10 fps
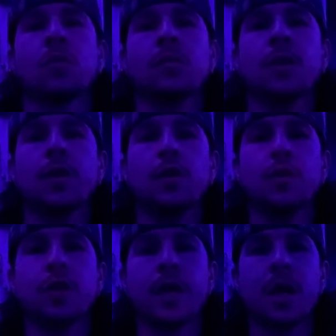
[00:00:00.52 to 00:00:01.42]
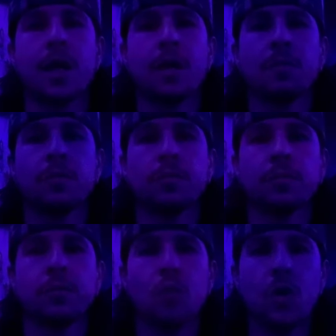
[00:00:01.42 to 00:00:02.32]
Hello, Gemini.
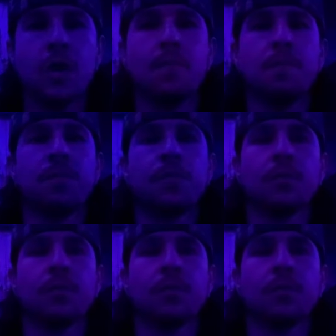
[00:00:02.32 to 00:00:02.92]
Welcome.